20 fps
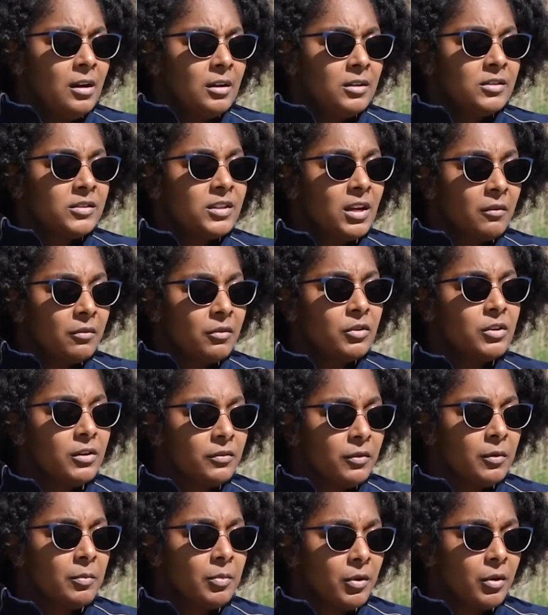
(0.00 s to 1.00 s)
several
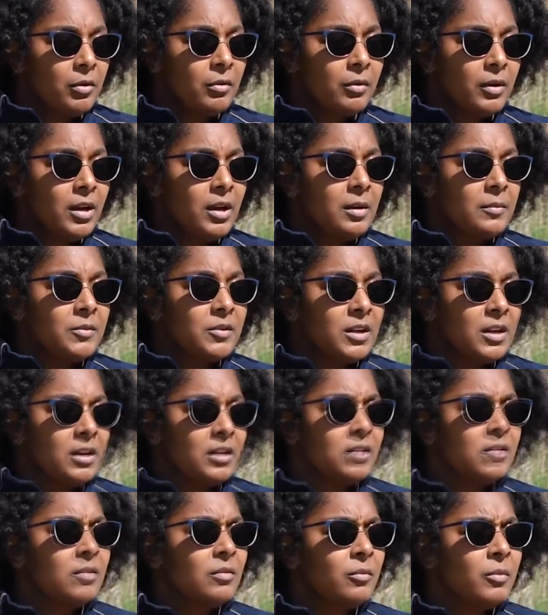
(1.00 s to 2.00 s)
different programs,
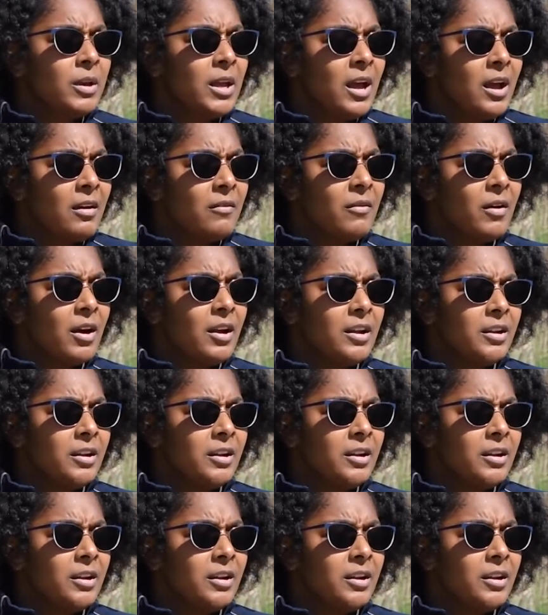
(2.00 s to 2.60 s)
and we have our